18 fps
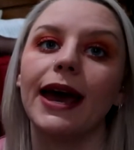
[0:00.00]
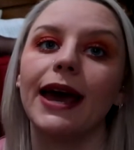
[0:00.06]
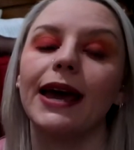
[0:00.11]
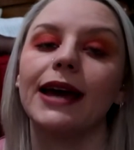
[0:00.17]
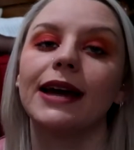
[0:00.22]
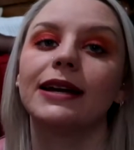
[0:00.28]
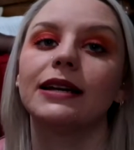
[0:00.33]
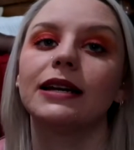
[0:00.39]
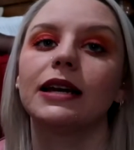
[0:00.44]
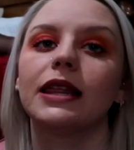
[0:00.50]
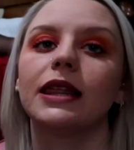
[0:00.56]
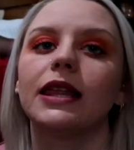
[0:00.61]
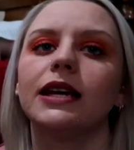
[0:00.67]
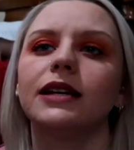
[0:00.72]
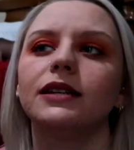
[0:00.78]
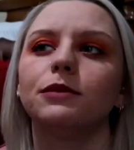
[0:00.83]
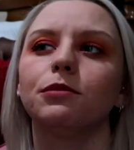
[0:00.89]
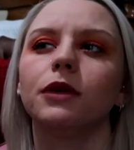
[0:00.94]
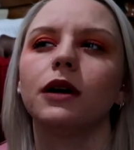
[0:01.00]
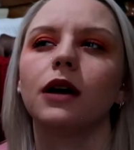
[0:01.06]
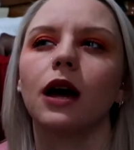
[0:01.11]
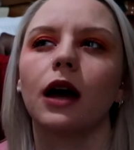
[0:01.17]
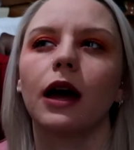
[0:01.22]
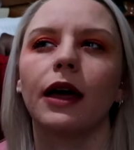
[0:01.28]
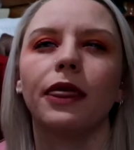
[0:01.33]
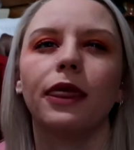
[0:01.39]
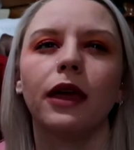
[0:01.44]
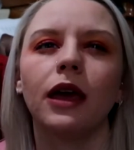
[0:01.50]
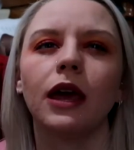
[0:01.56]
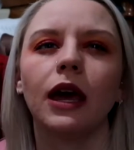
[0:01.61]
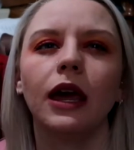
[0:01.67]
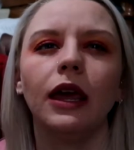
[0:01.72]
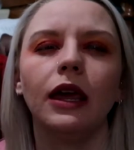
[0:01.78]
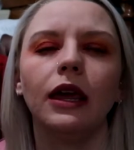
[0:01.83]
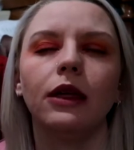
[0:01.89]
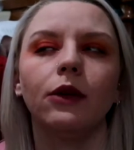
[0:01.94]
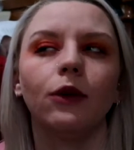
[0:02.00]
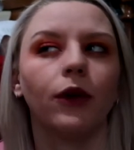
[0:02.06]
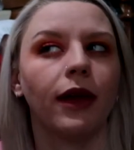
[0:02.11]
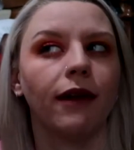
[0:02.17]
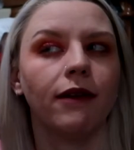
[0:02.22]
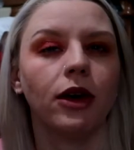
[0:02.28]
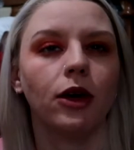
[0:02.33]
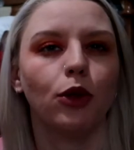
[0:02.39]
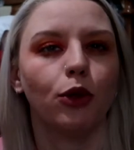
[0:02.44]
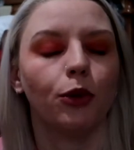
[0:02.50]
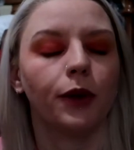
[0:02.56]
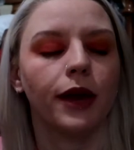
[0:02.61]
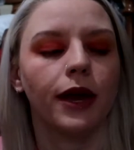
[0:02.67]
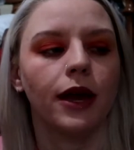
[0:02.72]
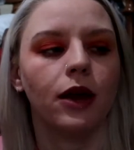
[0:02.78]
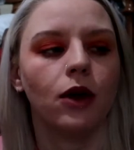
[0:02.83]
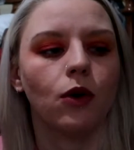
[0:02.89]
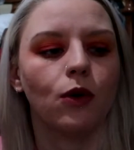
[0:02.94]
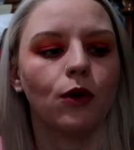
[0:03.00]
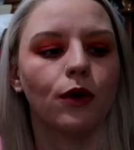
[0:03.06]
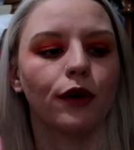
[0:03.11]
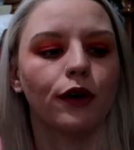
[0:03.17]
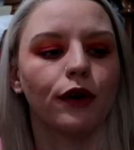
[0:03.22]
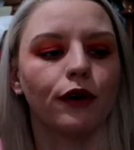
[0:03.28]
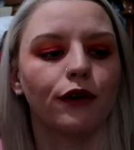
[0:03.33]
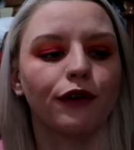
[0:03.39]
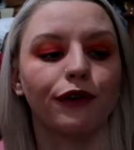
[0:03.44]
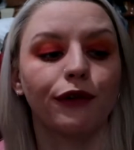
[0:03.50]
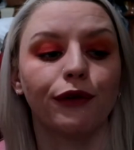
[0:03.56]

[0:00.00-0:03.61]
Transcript: and this book, I think I either gave it 3 or